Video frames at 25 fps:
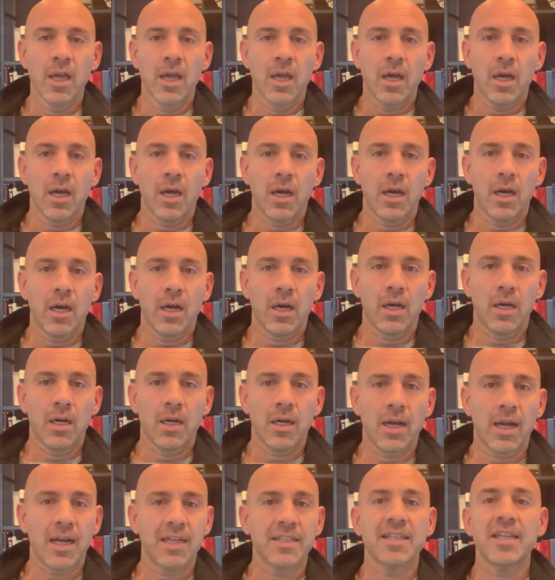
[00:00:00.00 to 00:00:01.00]

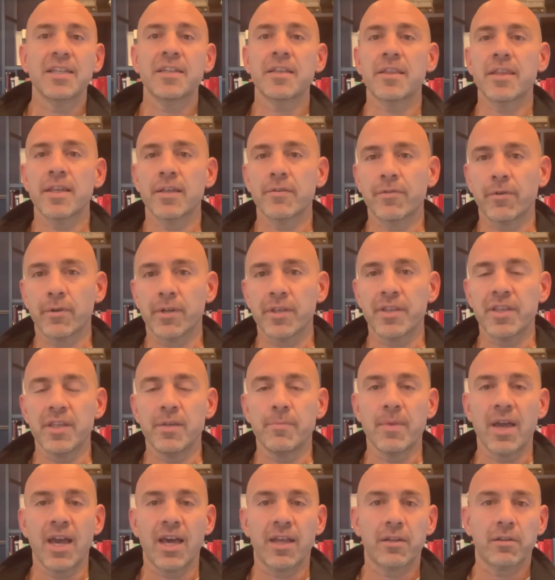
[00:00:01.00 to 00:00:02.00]
I tend to think very
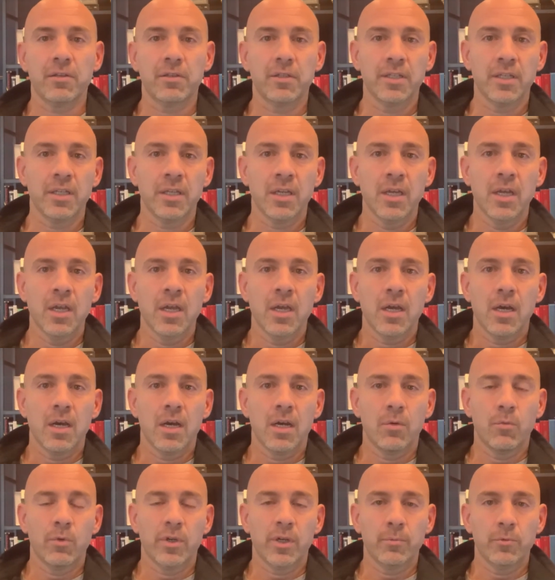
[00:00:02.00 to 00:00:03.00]
thematically
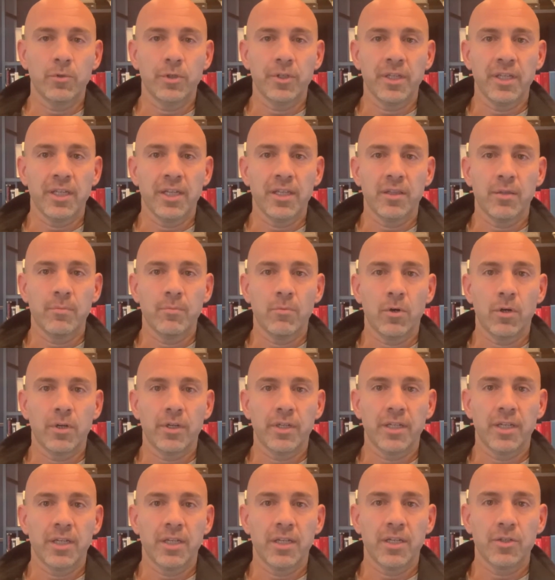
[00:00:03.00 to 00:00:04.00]
when I'm looking at the
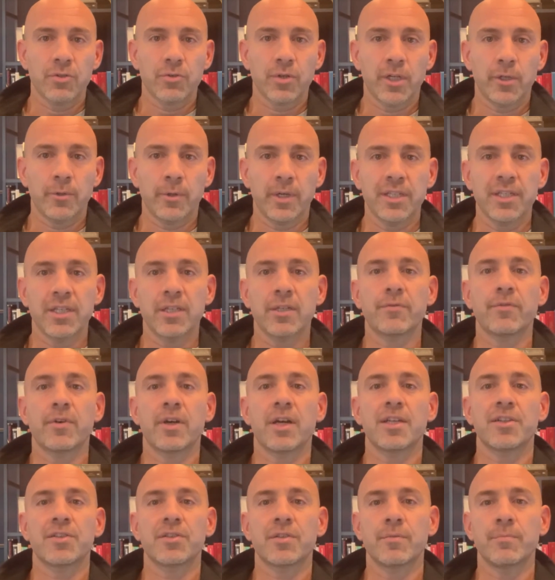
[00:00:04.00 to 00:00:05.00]
market. I try to
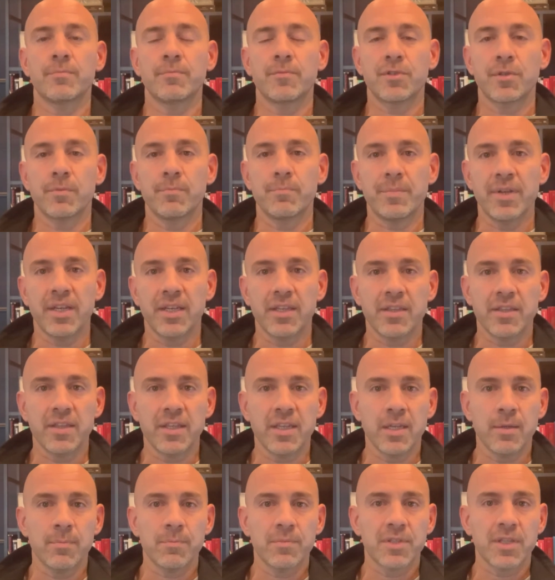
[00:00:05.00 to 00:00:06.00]
identify some big
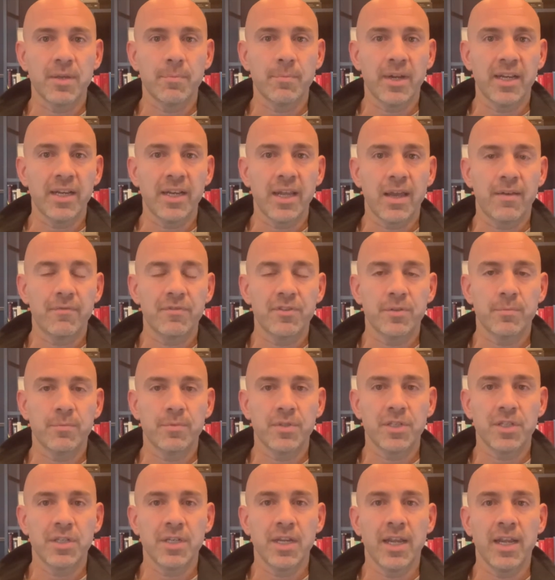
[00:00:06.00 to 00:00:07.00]
themes that might have some
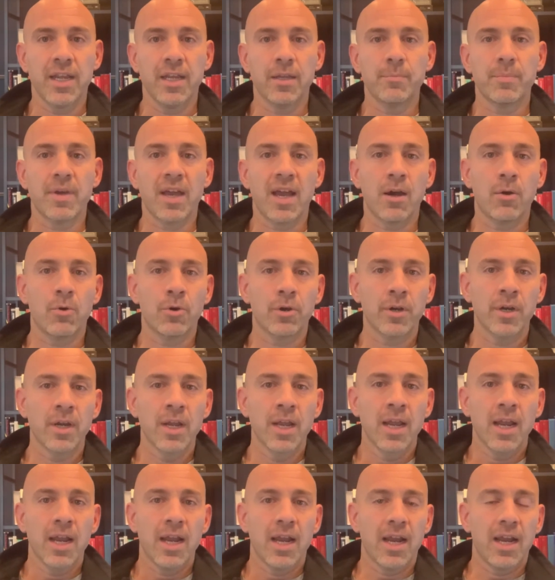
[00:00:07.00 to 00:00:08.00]
staying power
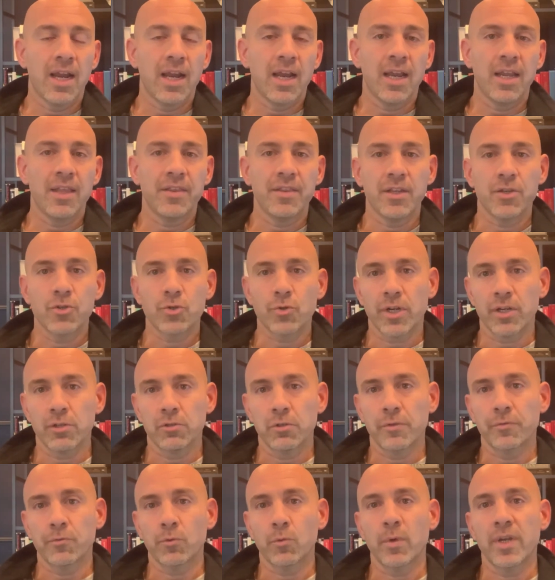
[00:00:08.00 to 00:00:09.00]
and then try to
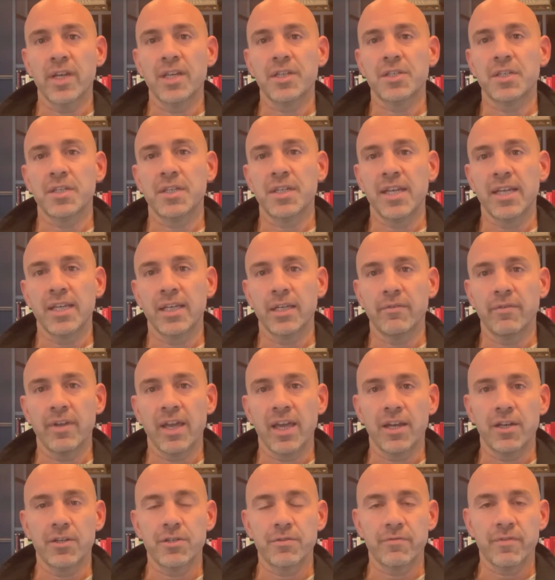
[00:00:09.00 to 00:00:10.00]
look for ways to take
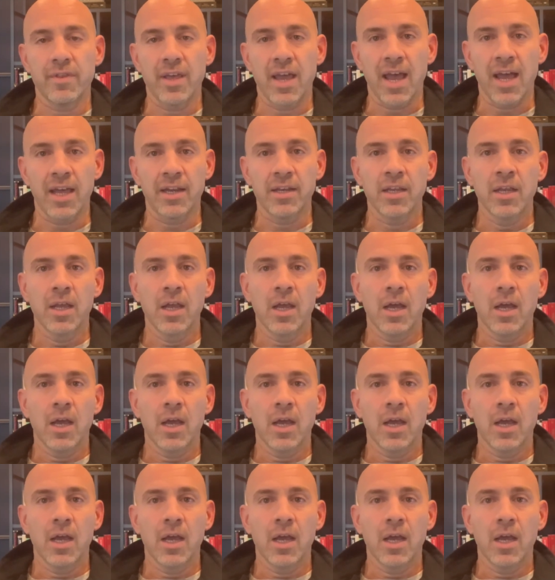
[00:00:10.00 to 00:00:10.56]
advantage of that